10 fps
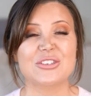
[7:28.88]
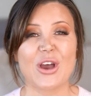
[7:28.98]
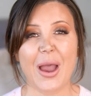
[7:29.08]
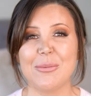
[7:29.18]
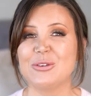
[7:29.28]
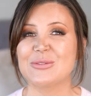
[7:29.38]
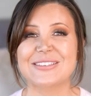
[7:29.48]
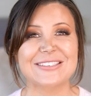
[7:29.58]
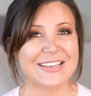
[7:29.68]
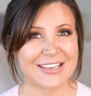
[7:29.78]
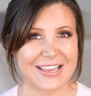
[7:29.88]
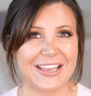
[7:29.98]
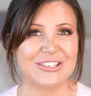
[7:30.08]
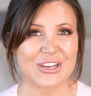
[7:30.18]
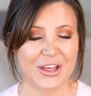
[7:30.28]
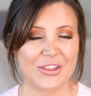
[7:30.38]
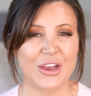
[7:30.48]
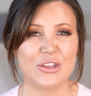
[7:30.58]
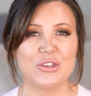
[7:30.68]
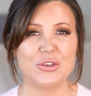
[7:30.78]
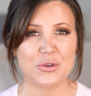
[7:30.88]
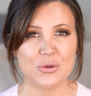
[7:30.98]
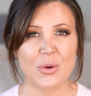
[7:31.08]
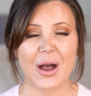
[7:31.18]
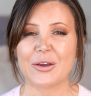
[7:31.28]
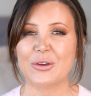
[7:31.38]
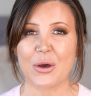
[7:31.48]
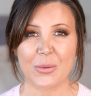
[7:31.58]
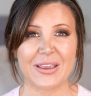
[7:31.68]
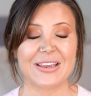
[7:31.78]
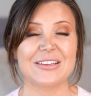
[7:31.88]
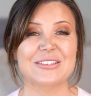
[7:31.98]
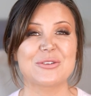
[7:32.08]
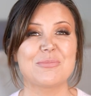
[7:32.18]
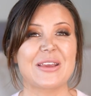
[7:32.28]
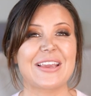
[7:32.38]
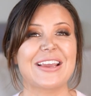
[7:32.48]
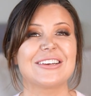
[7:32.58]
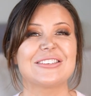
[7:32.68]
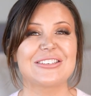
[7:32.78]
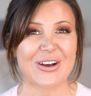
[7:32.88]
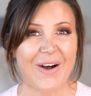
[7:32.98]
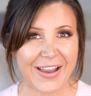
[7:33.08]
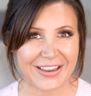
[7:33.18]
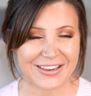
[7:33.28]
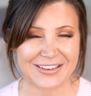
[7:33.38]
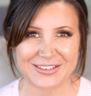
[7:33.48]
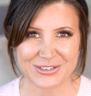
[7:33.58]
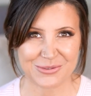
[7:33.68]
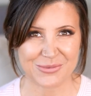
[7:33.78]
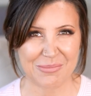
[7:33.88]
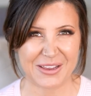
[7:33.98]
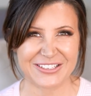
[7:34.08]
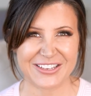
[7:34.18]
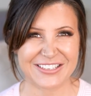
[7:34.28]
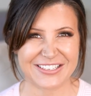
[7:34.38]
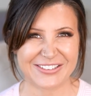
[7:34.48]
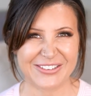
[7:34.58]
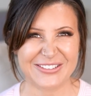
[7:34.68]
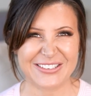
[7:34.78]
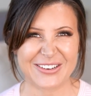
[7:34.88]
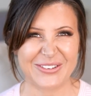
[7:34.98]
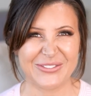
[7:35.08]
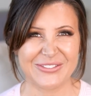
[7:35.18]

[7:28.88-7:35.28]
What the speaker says: the time you see each other, you are going to be dying to rip each other clothes off.